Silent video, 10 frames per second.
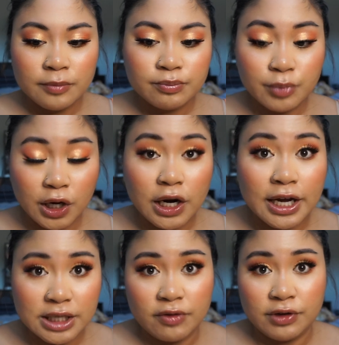But I
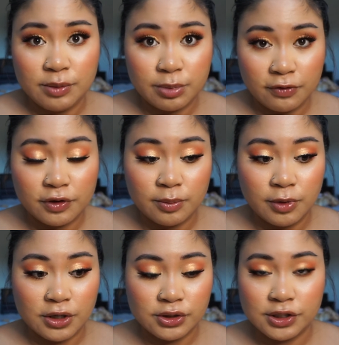definitely prefer
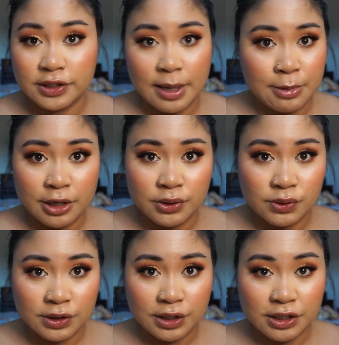brushes. I'm not
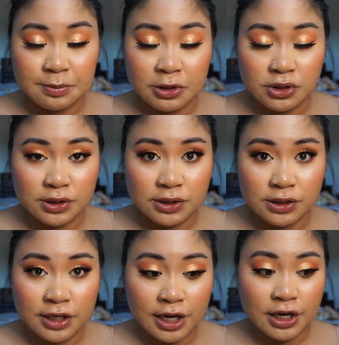using any sponges
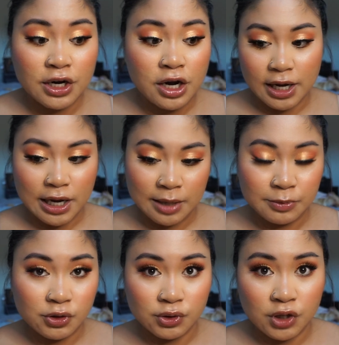today. I'm
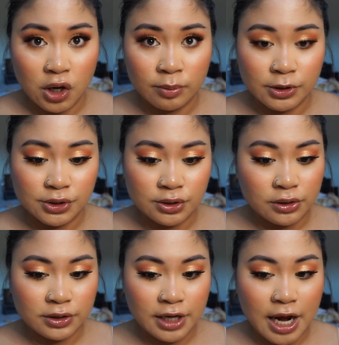usually all brushes all
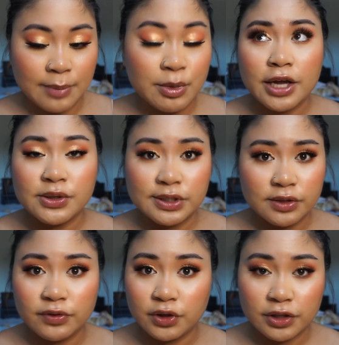the time. I used to
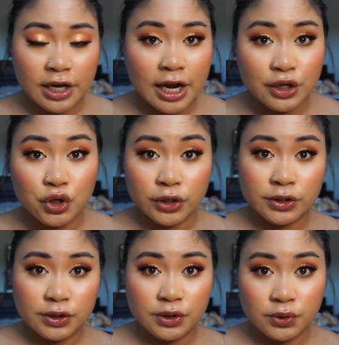feel that I
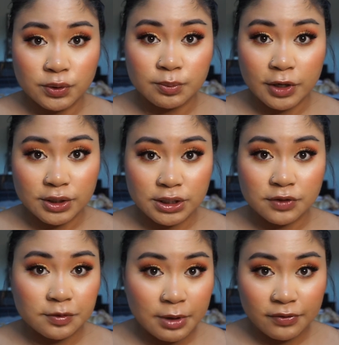couldn't use brushes
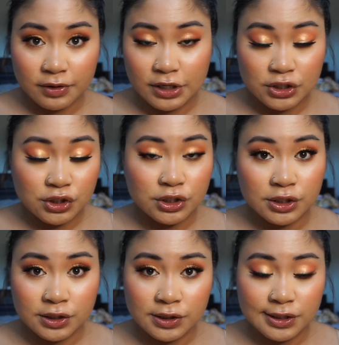for my foundation and
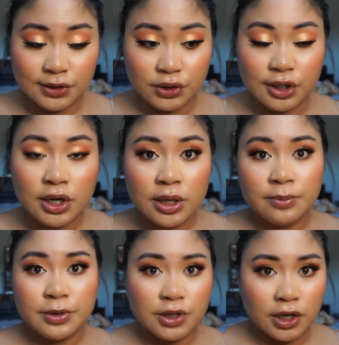concealer
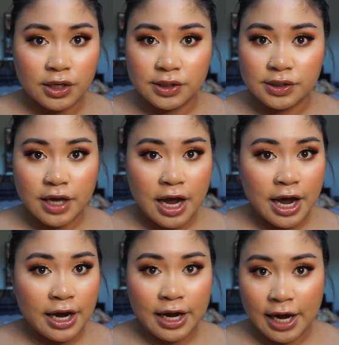because I
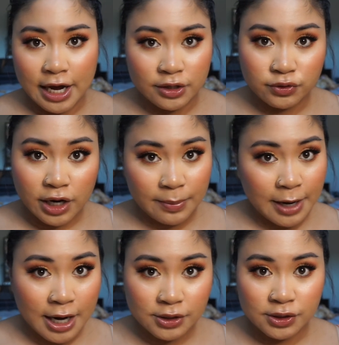had dry
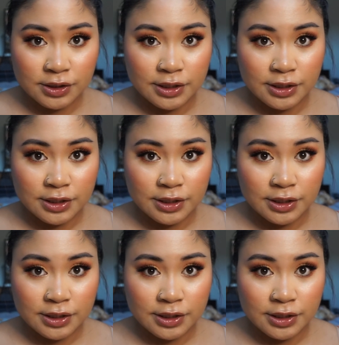patches.